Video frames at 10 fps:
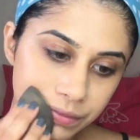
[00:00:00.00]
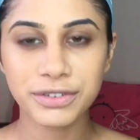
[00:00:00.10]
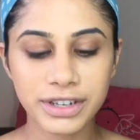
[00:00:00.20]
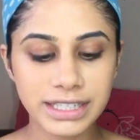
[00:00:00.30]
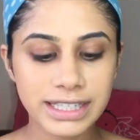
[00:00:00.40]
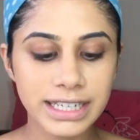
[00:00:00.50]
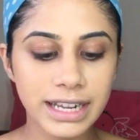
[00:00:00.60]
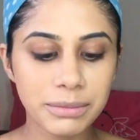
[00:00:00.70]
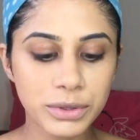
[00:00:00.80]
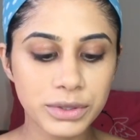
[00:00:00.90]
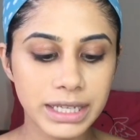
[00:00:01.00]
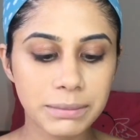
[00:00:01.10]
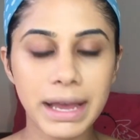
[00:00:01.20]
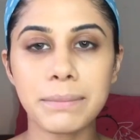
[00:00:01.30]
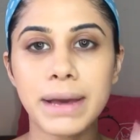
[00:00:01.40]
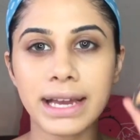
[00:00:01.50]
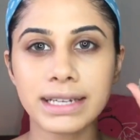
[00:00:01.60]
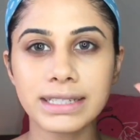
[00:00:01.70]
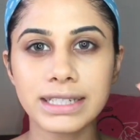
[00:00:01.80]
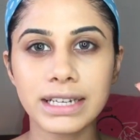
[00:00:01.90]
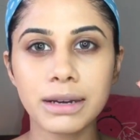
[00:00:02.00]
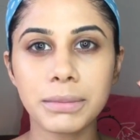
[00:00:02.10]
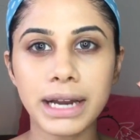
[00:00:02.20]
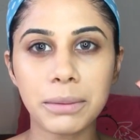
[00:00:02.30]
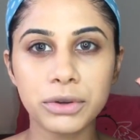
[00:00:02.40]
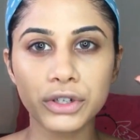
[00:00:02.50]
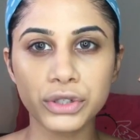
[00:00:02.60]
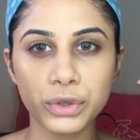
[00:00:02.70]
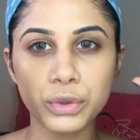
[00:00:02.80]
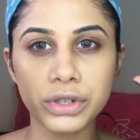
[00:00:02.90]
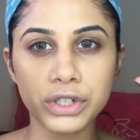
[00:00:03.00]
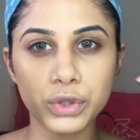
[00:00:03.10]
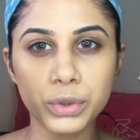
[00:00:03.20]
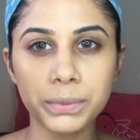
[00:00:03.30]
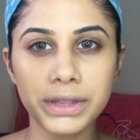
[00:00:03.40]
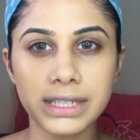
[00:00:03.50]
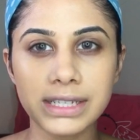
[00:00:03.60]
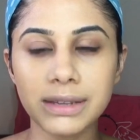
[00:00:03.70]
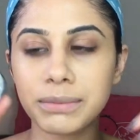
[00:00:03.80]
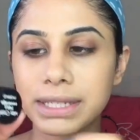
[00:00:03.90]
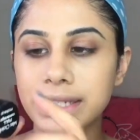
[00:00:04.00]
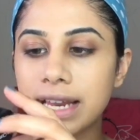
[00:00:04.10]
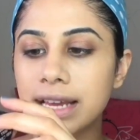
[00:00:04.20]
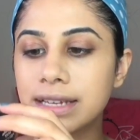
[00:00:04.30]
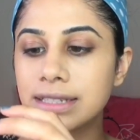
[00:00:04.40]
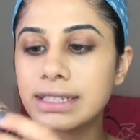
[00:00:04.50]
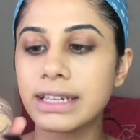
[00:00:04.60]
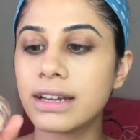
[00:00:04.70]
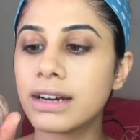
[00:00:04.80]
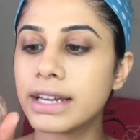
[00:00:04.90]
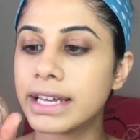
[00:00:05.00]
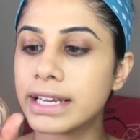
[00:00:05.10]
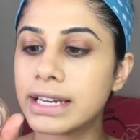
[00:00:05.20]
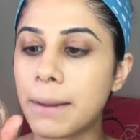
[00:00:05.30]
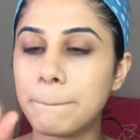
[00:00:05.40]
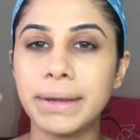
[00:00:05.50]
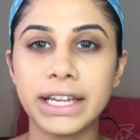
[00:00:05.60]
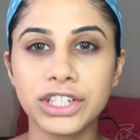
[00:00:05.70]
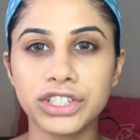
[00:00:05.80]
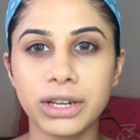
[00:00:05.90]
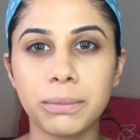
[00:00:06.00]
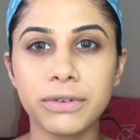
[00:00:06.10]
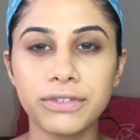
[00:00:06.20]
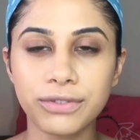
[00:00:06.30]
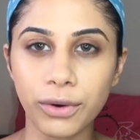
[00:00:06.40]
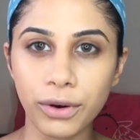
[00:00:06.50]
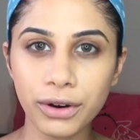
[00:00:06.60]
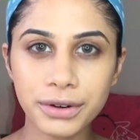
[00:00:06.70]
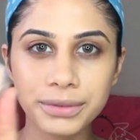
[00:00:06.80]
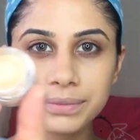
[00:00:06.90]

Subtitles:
For concealer, I'm using my M.A.C concealer, but I'm gonna show you a dupe. This is the Miss Claire concealer in beige number 4.